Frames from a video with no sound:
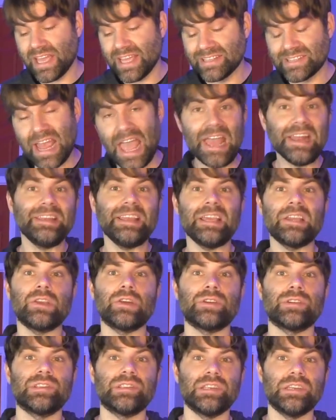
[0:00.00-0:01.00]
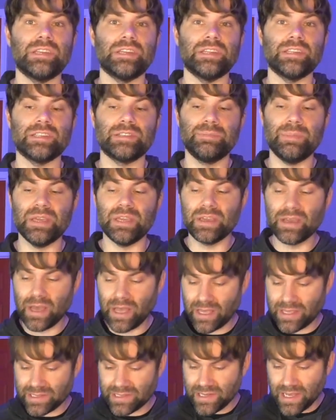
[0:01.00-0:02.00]
is ending your scenes
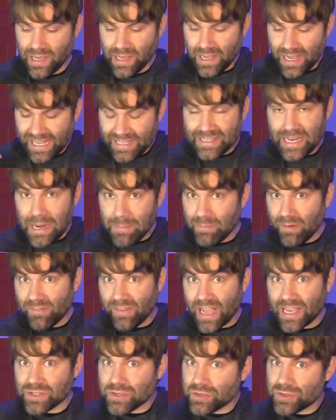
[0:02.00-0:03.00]
because it's improvised,